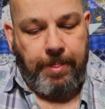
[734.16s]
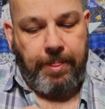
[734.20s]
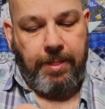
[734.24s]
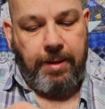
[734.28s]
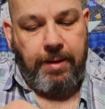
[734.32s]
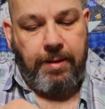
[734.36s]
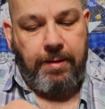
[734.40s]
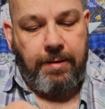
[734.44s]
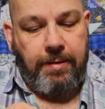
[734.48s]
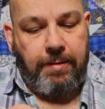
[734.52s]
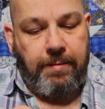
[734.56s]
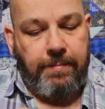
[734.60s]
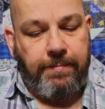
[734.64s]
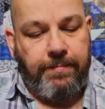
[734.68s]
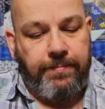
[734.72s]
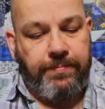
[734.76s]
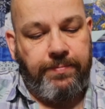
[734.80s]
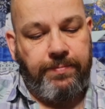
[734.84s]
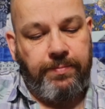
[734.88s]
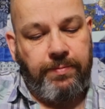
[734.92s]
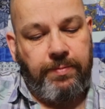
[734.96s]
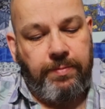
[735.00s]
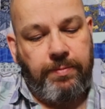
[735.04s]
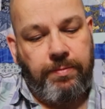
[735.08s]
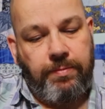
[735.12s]

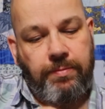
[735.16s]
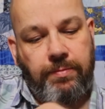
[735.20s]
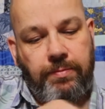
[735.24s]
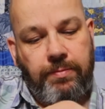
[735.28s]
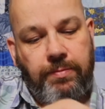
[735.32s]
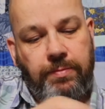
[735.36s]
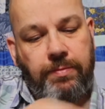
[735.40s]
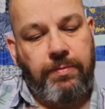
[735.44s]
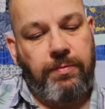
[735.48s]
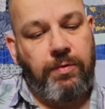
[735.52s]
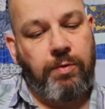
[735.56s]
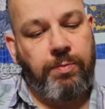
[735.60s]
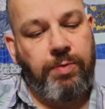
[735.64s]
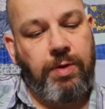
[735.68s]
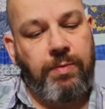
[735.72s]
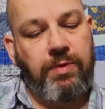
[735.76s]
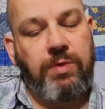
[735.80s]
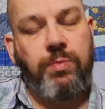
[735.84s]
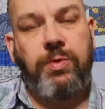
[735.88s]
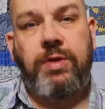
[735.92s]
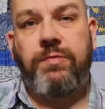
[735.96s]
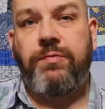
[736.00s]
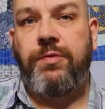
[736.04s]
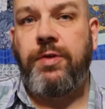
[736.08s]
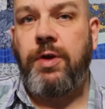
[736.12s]
You probably
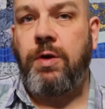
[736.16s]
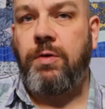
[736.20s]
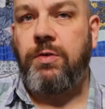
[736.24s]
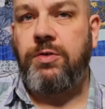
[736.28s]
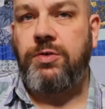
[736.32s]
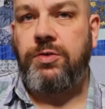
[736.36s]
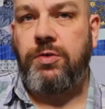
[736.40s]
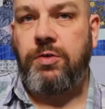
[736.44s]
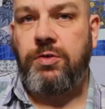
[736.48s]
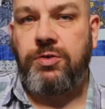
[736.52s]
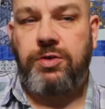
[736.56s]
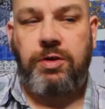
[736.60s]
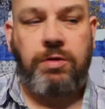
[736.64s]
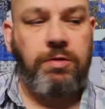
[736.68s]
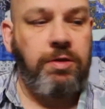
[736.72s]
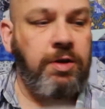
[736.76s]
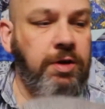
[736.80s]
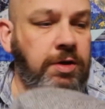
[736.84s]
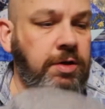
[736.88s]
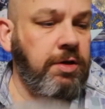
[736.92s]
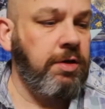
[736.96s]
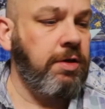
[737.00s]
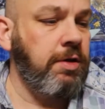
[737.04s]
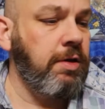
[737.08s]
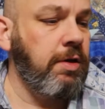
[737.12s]
will have noticed also
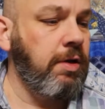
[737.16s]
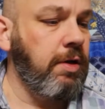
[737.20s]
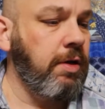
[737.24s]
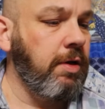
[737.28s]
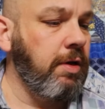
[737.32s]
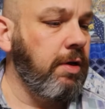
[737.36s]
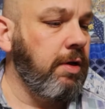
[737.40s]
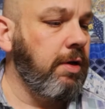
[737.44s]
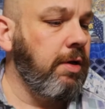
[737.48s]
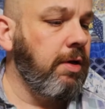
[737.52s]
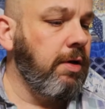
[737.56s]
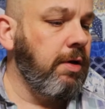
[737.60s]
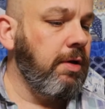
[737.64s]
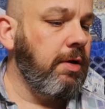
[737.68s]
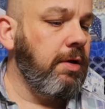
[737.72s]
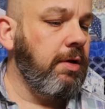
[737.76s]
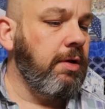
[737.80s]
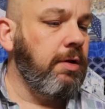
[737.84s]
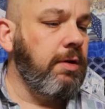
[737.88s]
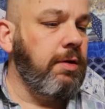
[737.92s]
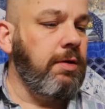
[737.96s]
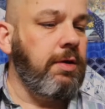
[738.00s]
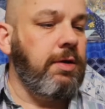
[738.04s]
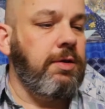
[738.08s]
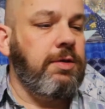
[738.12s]
that
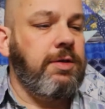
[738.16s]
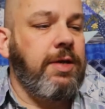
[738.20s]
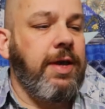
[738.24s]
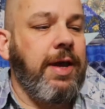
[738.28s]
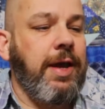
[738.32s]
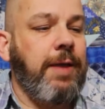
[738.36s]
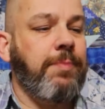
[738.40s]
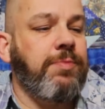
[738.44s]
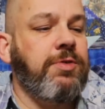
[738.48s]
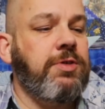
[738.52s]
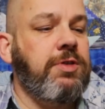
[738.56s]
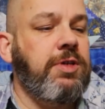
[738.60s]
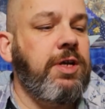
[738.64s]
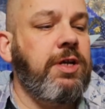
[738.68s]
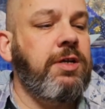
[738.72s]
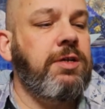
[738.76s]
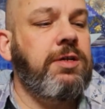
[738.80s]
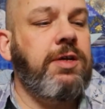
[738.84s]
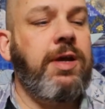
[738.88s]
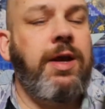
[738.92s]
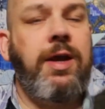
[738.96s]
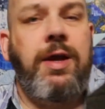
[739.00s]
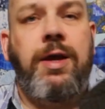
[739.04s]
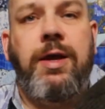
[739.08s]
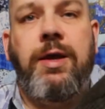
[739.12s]
these caps tend
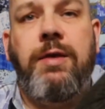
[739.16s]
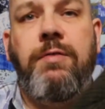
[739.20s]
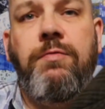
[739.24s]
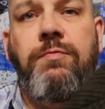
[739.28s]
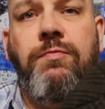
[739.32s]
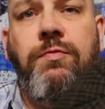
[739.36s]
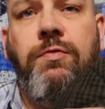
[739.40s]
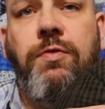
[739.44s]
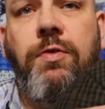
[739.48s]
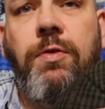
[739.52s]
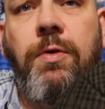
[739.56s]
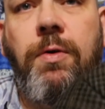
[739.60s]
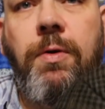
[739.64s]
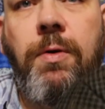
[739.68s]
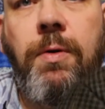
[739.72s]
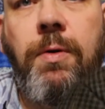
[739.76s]
to have